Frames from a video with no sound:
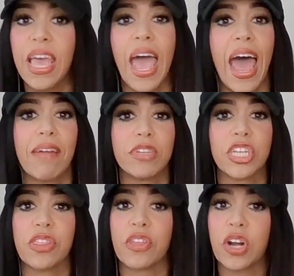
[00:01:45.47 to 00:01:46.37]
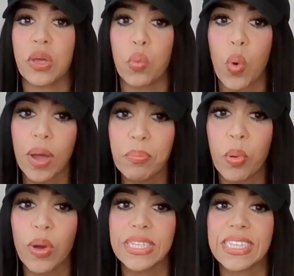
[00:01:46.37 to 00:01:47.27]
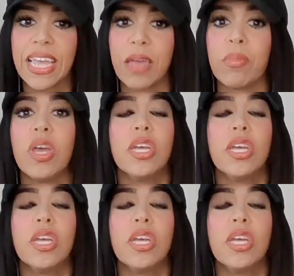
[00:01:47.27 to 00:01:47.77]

averaging 31 points a game.